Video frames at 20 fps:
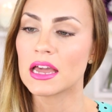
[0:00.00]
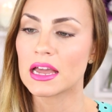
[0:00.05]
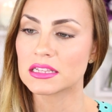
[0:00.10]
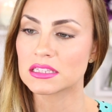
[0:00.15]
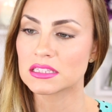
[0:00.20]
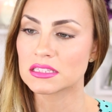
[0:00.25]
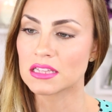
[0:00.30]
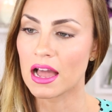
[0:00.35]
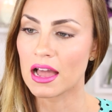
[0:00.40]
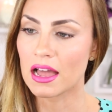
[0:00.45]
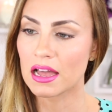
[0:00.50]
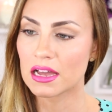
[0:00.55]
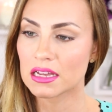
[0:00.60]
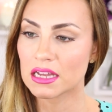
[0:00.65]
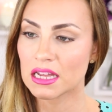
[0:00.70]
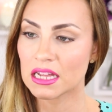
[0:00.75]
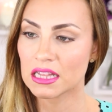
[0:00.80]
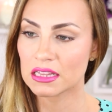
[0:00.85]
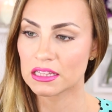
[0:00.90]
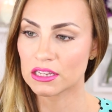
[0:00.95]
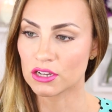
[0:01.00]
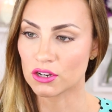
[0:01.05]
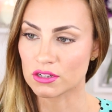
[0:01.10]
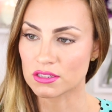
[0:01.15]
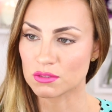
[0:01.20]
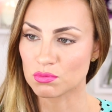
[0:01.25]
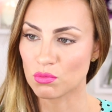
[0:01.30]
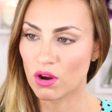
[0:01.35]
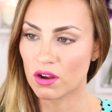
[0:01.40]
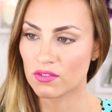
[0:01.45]
It's not clear,
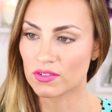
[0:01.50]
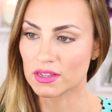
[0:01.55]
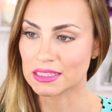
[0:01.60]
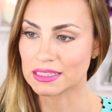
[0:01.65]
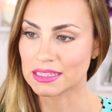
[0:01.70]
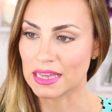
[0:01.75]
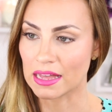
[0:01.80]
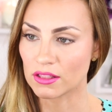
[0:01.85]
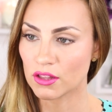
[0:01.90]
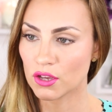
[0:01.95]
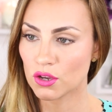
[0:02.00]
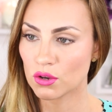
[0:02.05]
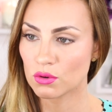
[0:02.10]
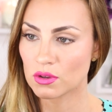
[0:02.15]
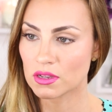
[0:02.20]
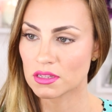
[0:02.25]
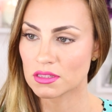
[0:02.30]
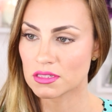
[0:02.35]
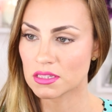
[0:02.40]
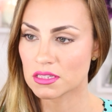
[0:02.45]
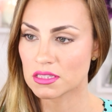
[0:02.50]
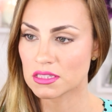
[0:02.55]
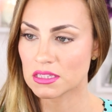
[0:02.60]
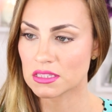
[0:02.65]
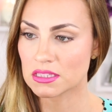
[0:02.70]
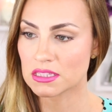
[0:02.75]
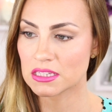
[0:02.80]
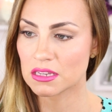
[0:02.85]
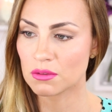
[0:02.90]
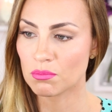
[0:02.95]
it's more of a yellow
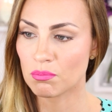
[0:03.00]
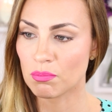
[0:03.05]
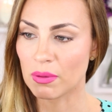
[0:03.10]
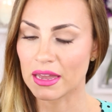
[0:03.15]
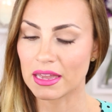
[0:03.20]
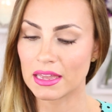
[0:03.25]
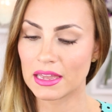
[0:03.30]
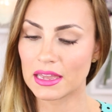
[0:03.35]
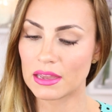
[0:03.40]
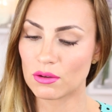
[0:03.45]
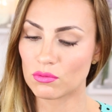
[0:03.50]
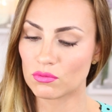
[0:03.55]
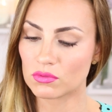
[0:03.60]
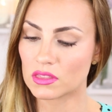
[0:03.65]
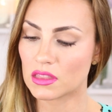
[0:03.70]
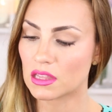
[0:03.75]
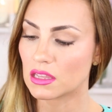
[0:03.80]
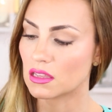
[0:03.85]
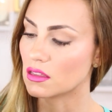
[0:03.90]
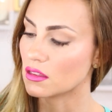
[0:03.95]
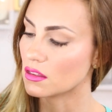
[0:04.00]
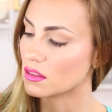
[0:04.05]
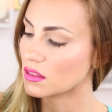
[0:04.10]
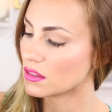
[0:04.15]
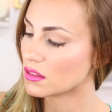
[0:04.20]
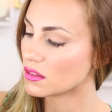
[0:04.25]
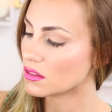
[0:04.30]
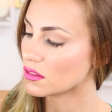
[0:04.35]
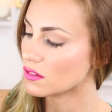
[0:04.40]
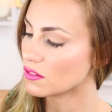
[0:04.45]
consistency, but the
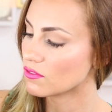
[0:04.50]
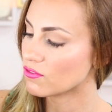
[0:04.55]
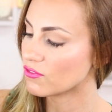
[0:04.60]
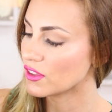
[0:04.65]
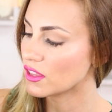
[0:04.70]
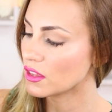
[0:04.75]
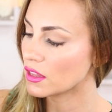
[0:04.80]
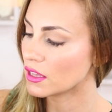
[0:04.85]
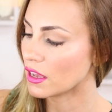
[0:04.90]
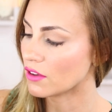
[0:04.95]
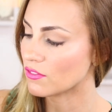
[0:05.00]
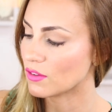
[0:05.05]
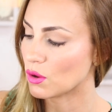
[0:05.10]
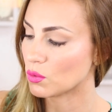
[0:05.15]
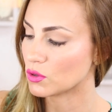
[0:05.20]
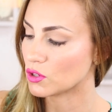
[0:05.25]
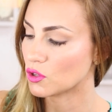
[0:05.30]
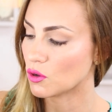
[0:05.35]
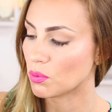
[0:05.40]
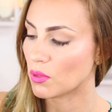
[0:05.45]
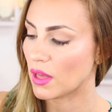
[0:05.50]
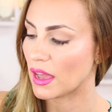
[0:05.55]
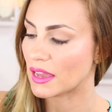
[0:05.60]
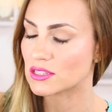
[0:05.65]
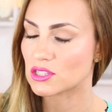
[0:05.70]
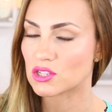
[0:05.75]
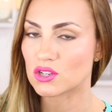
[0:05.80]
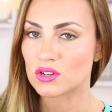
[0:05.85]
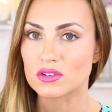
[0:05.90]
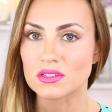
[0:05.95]
feeling of it when you apply
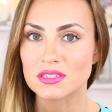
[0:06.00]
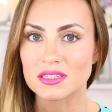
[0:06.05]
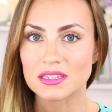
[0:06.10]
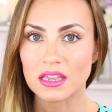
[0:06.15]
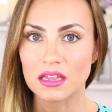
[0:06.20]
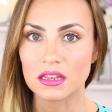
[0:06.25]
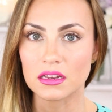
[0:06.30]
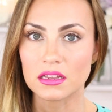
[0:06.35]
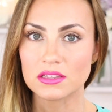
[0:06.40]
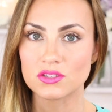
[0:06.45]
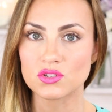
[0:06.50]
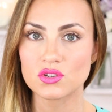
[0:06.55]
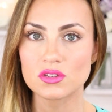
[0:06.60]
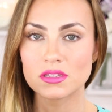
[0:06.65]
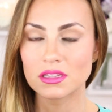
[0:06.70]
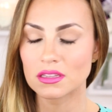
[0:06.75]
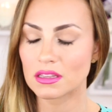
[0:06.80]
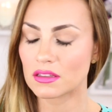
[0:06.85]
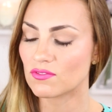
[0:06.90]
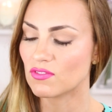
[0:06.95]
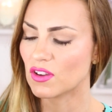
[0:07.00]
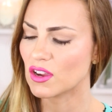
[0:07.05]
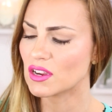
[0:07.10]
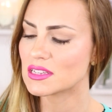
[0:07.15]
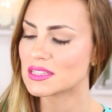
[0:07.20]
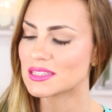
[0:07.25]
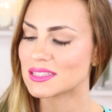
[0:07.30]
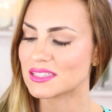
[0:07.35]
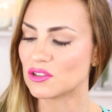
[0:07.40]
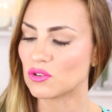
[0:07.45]
it to your skin is just
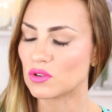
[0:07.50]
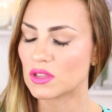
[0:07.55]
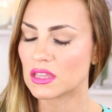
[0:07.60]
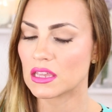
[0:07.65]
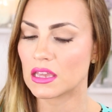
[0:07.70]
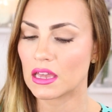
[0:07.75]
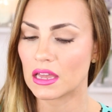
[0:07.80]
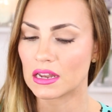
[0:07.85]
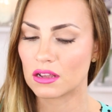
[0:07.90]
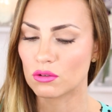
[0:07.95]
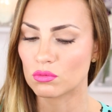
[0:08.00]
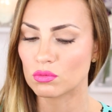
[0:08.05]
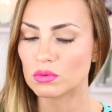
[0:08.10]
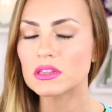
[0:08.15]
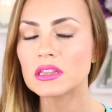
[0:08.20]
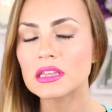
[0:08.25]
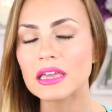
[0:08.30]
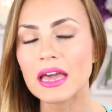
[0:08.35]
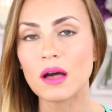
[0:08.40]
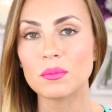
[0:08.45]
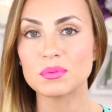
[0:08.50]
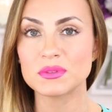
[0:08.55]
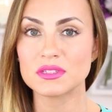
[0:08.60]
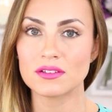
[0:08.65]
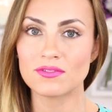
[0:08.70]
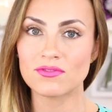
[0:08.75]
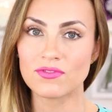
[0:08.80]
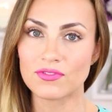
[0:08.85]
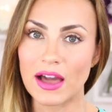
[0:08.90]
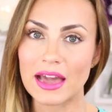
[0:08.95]
very silky, and it really helps
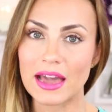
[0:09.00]
to